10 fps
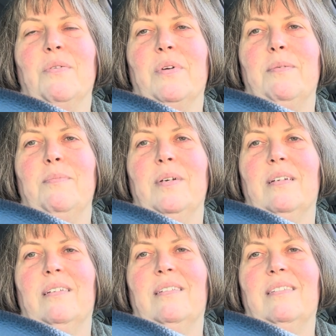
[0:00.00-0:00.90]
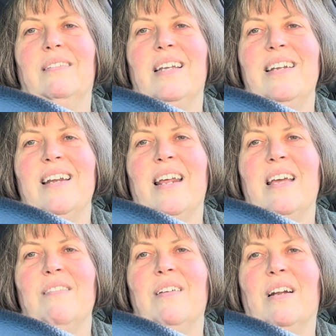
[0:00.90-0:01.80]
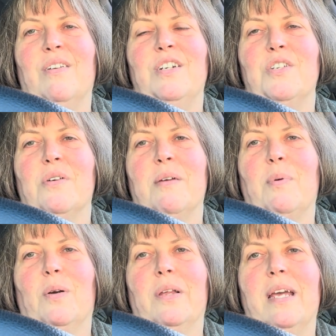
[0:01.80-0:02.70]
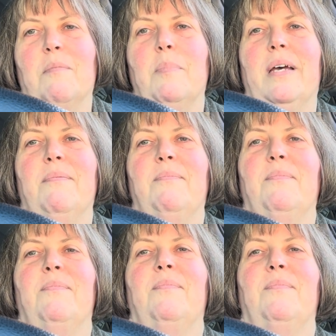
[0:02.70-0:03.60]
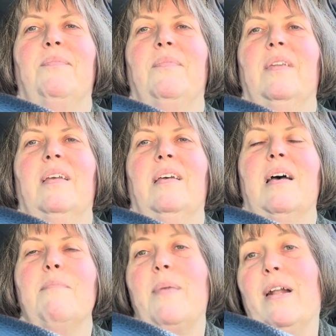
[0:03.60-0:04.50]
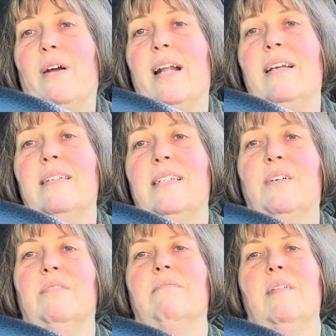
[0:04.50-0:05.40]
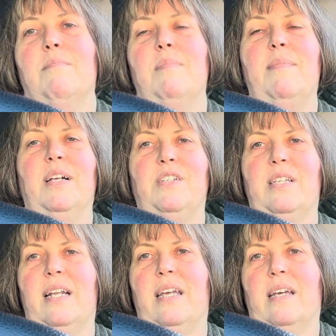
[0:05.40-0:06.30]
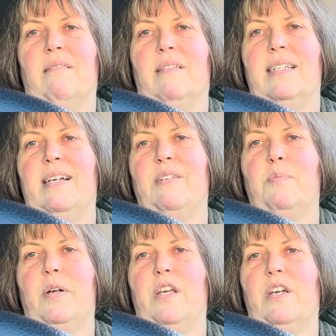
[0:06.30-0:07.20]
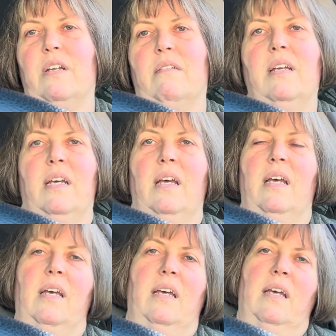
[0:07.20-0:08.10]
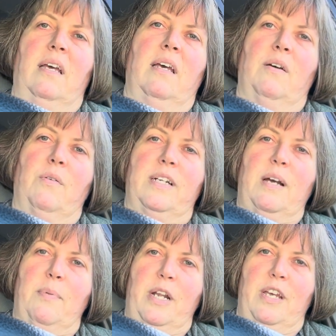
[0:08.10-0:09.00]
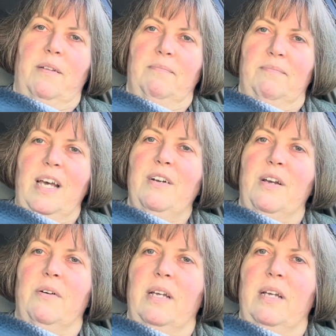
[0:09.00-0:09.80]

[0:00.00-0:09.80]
rib in knitting. I don't enjoy purling, but I'm better at it, so maybe I'll do that again, because that was pretty good. Worked out pretty good. I don't know,